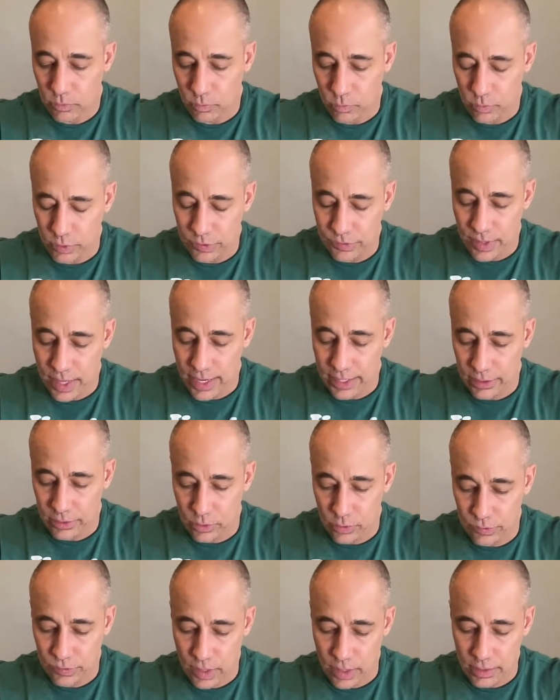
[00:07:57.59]
was
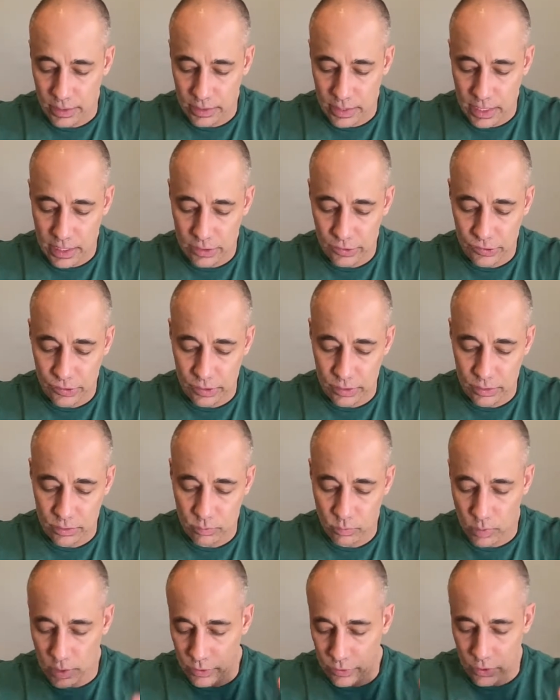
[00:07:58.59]
diagnosed on occasion,
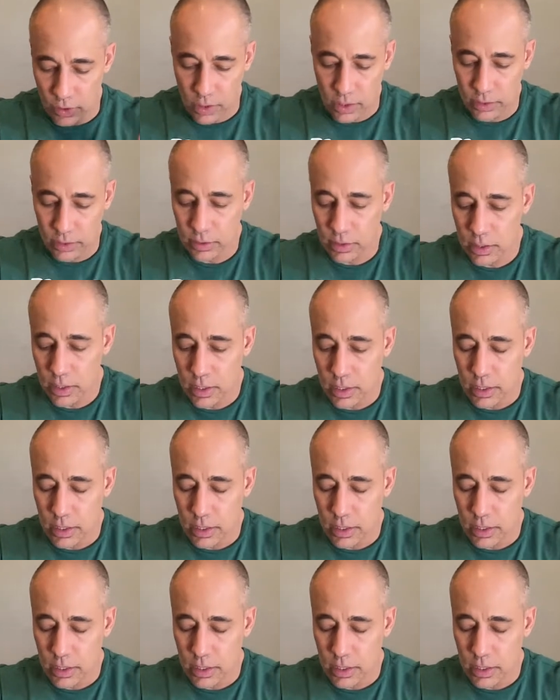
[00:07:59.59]
1 dog.